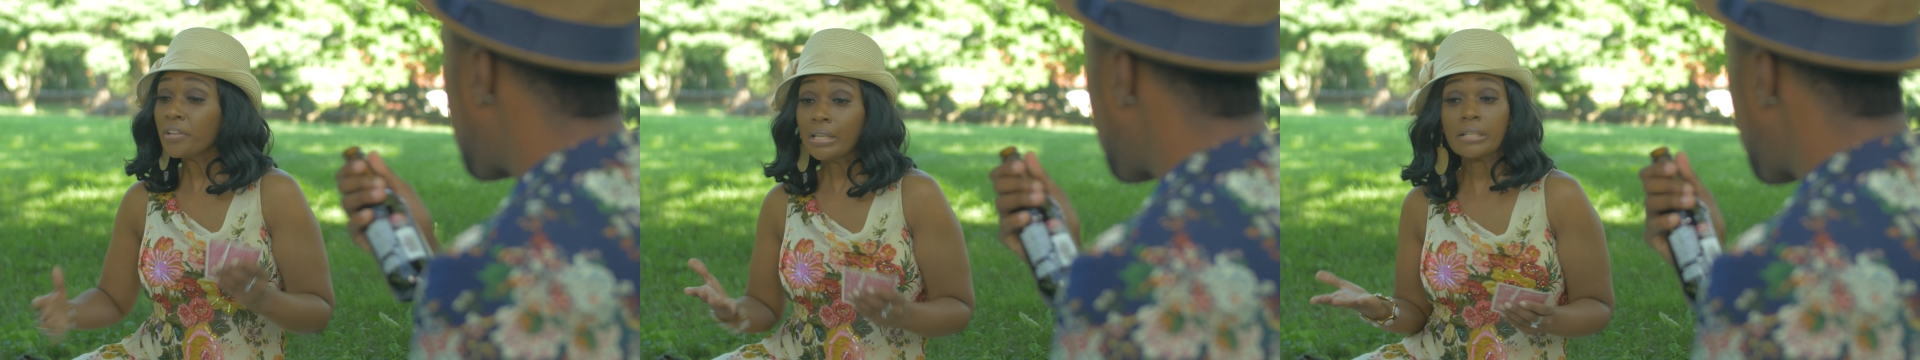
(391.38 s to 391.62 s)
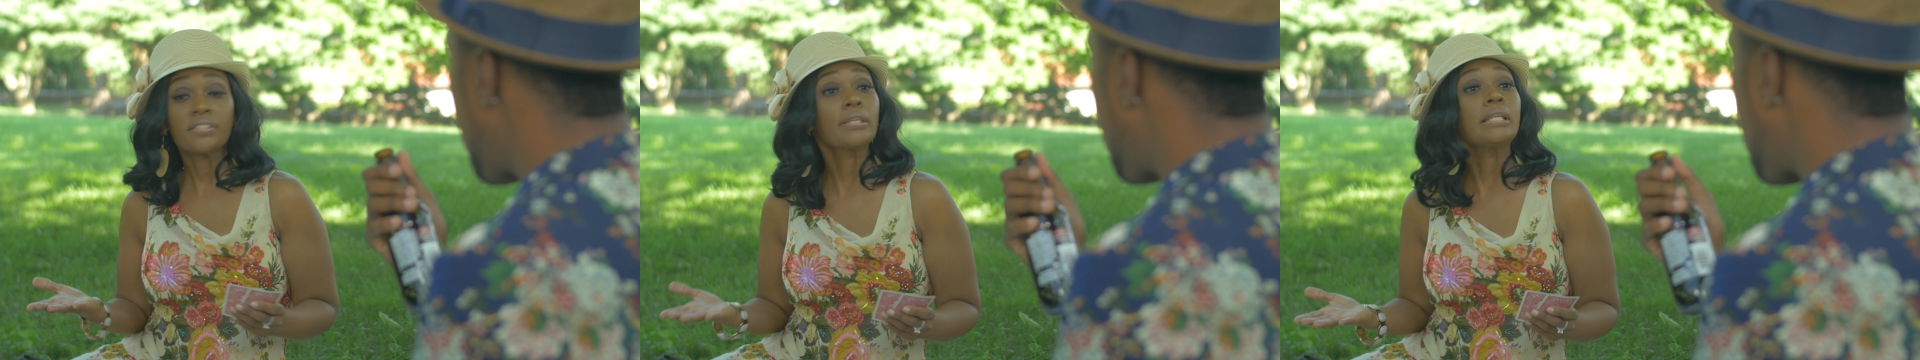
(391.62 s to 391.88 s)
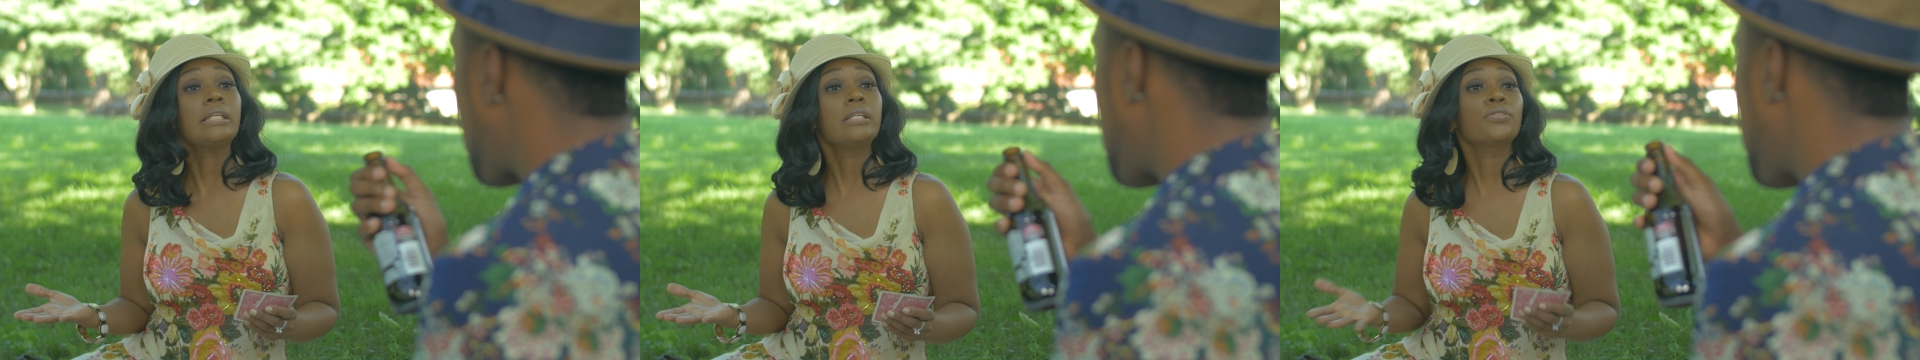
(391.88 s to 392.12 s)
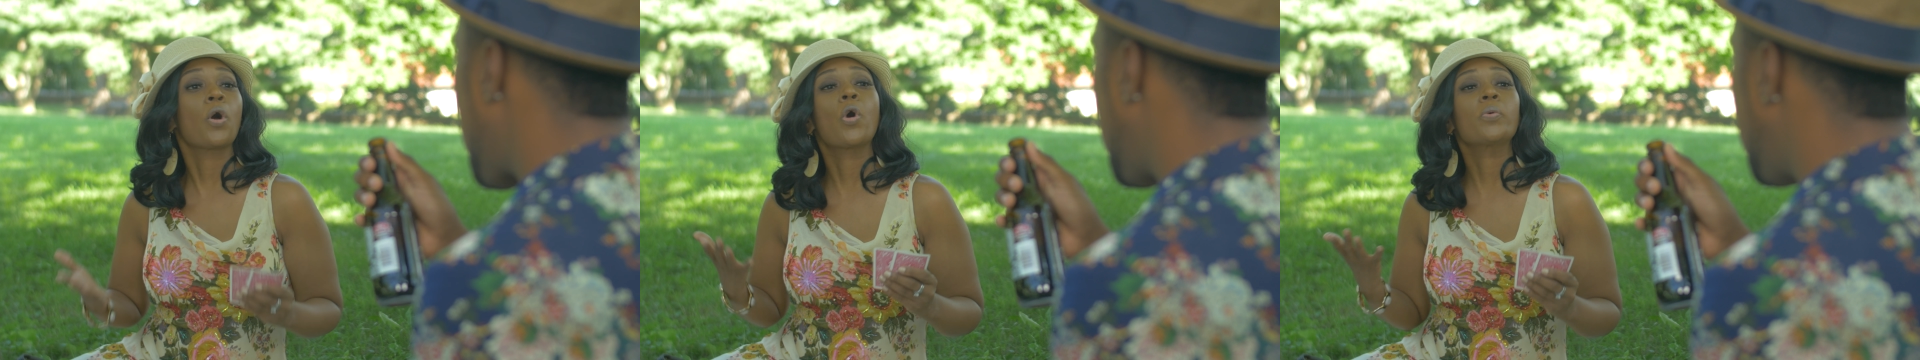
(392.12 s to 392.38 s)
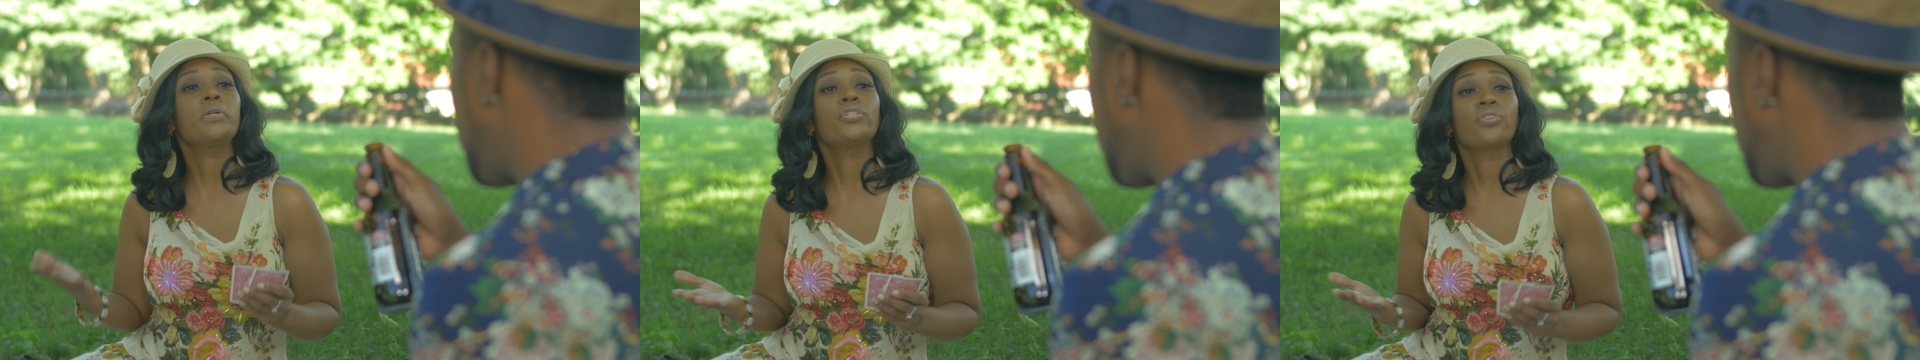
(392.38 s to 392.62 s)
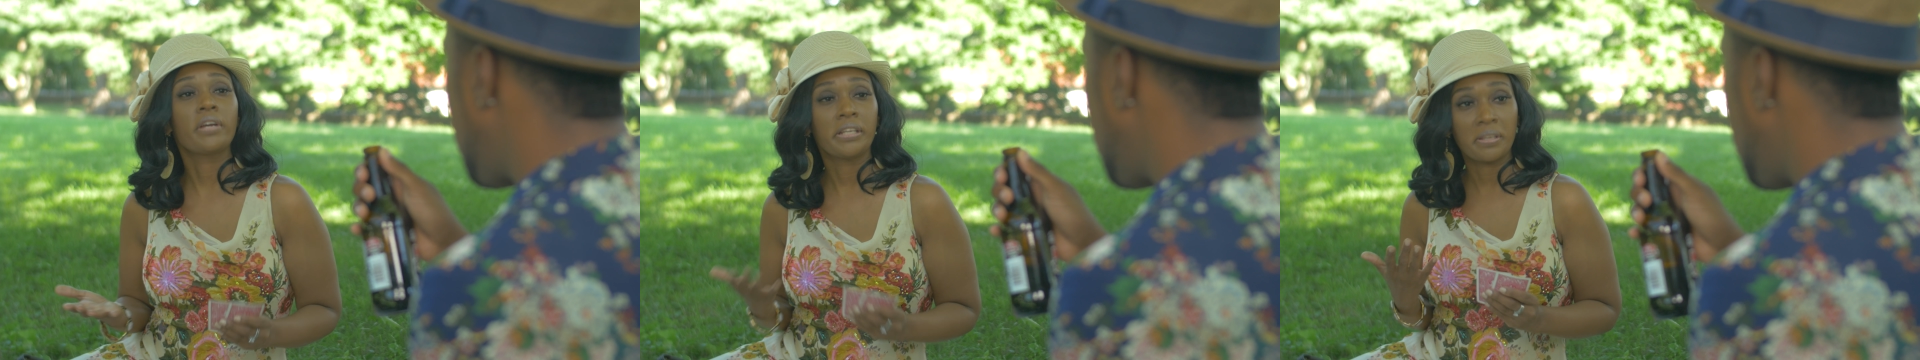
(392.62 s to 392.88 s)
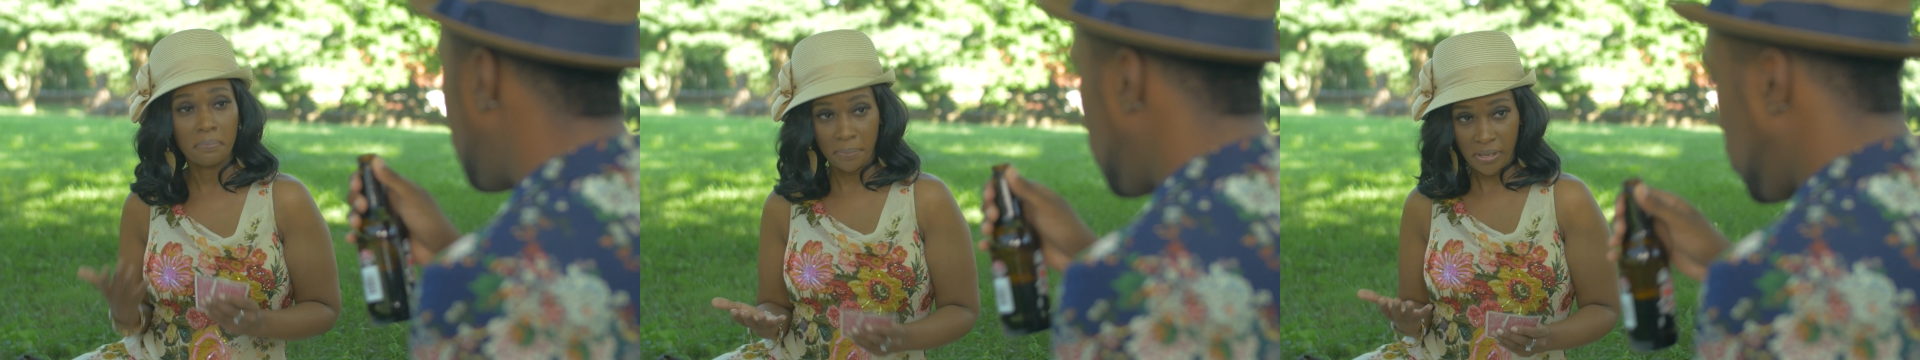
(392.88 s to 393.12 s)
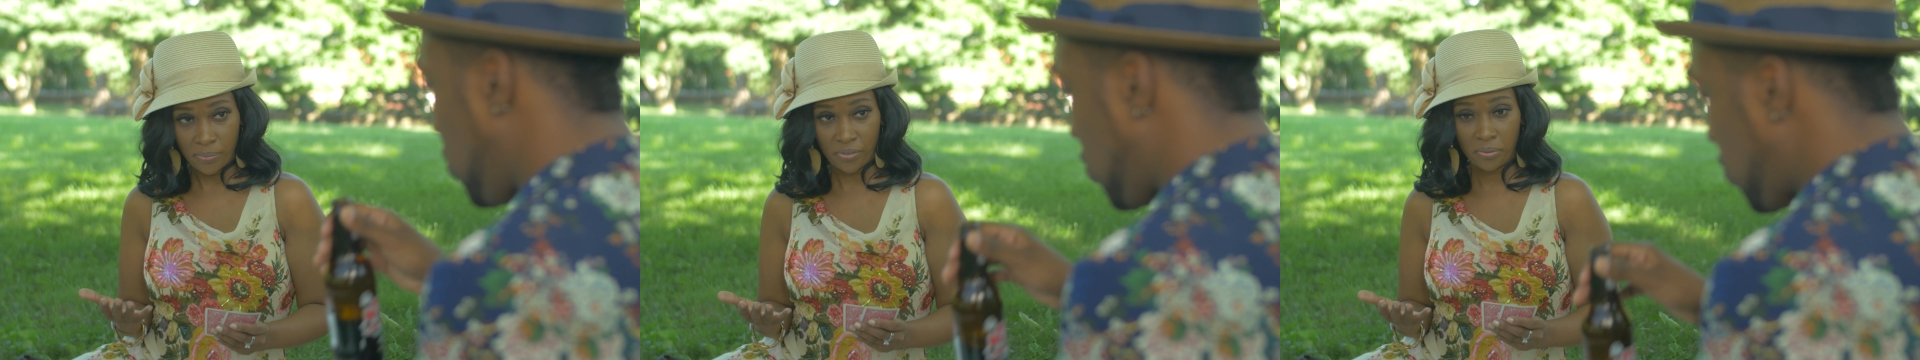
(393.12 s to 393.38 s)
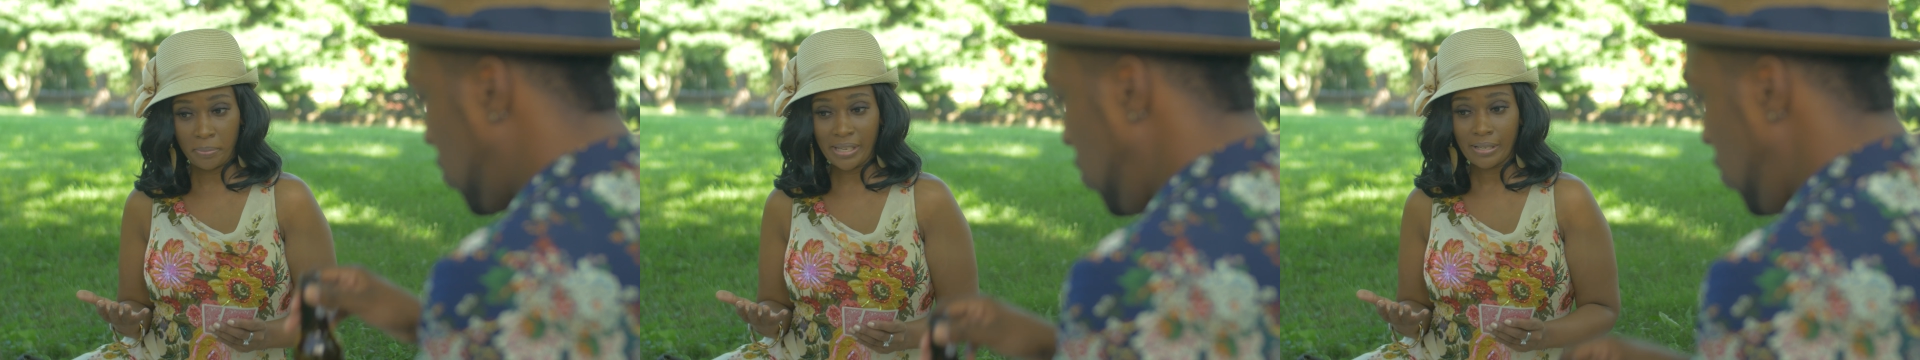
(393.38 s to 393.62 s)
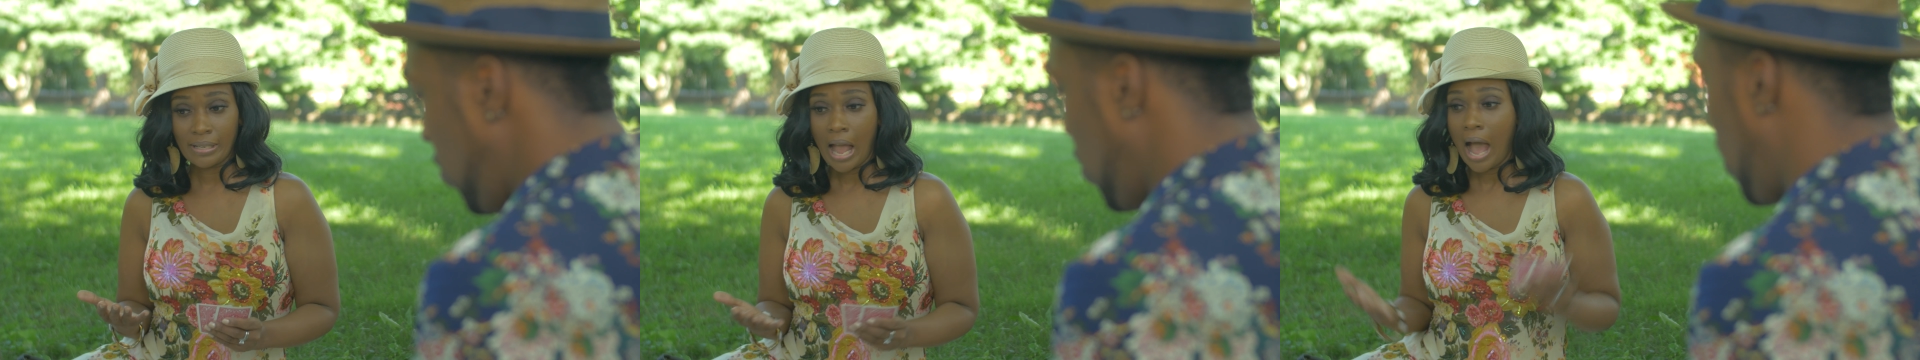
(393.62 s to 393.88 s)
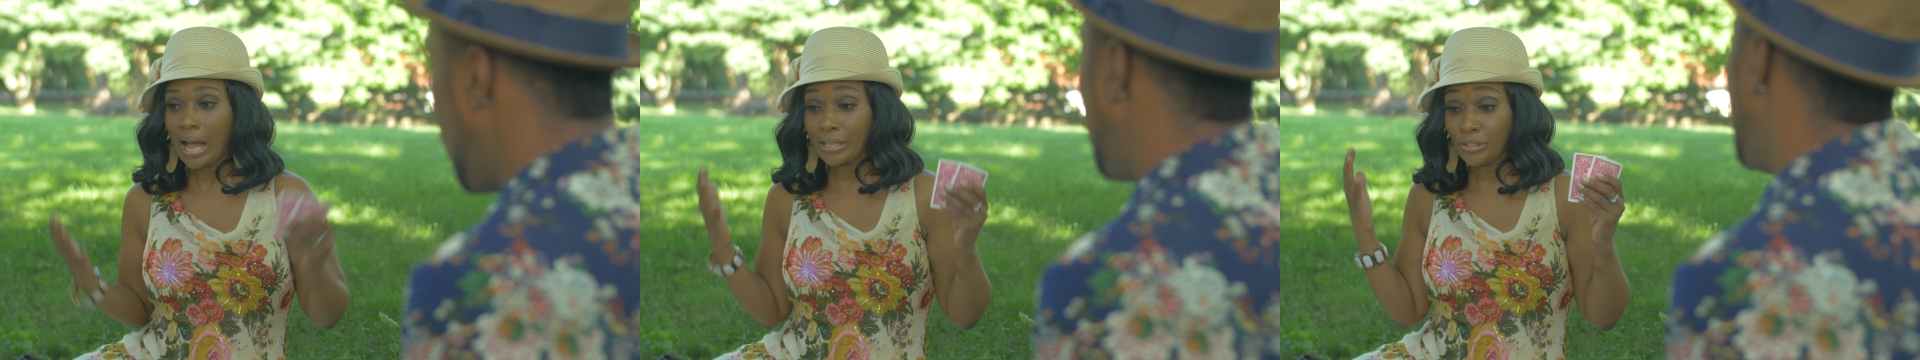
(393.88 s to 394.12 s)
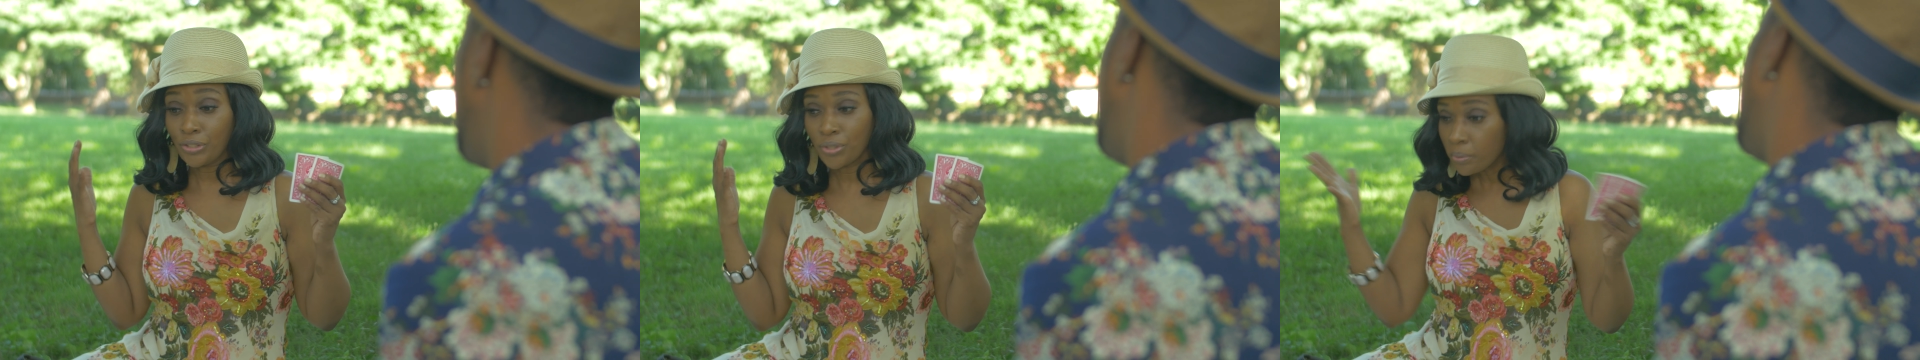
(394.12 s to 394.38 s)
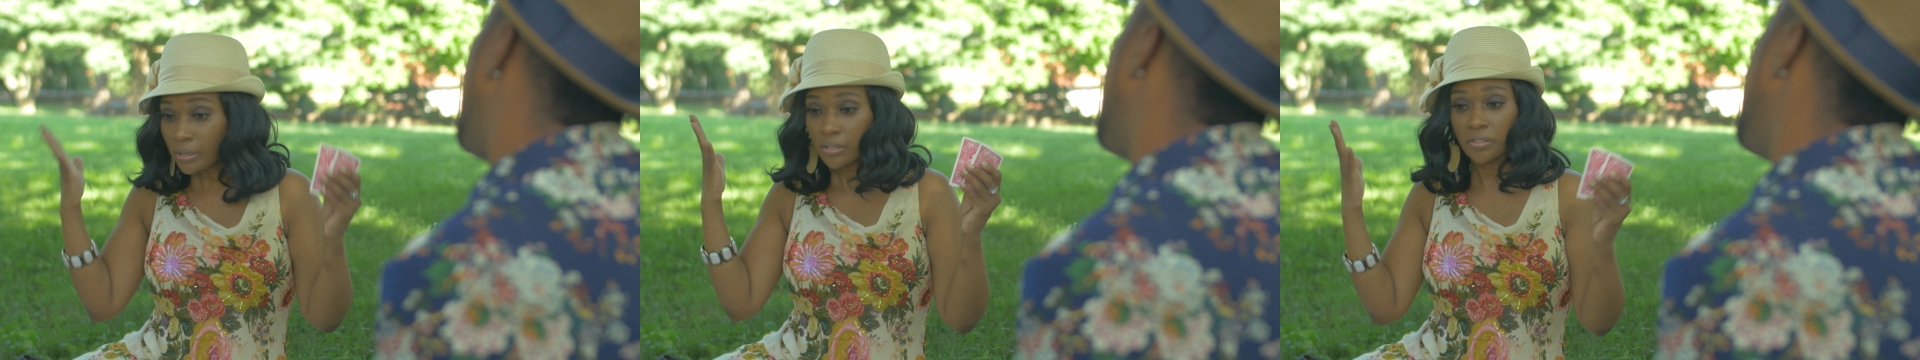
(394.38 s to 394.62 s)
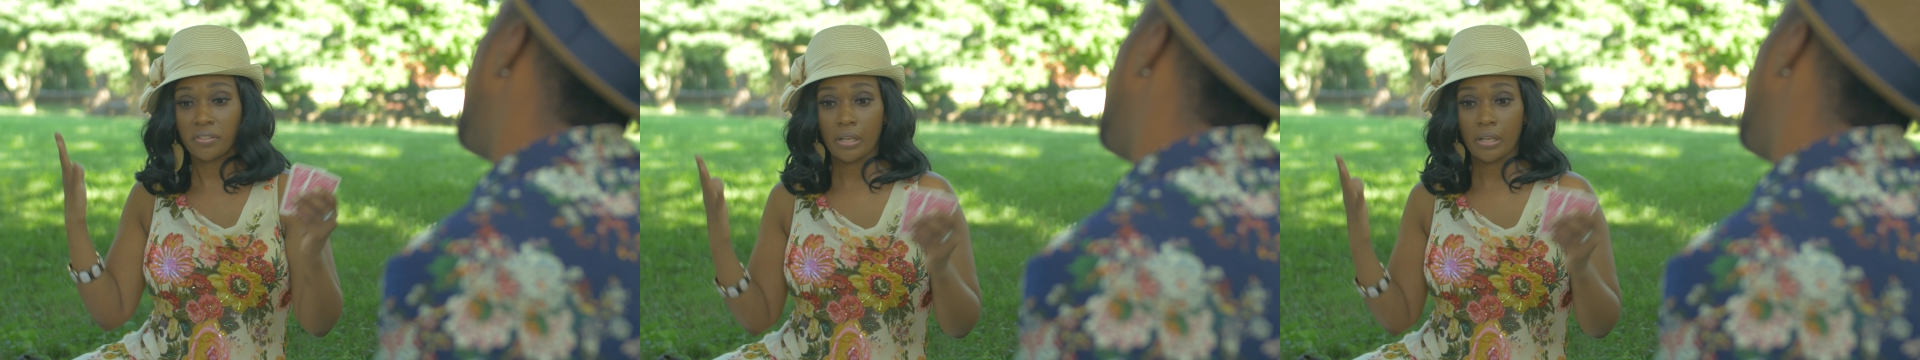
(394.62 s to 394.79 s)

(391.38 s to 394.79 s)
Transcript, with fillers: I feel like Sunny's always trying to compete with me. I don't